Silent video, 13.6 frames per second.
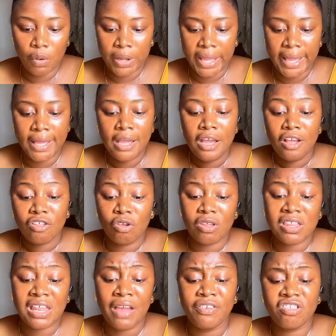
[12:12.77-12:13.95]
Okay, so
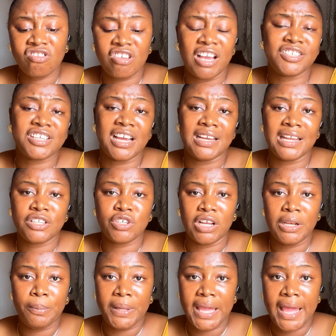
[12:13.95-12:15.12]
service charge can
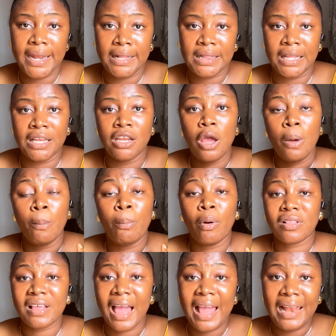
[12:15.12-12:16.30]
actually be anything,
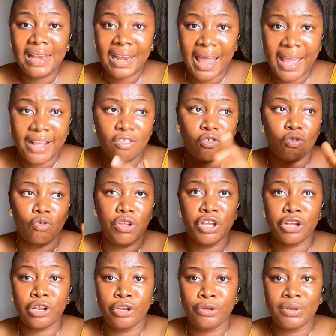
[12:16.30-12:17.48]
but I like to
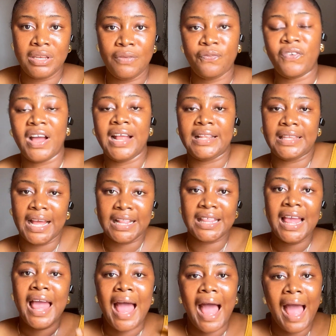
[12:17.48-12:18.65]
include the fact that
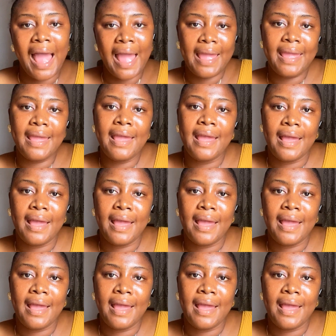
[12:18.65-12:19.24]
I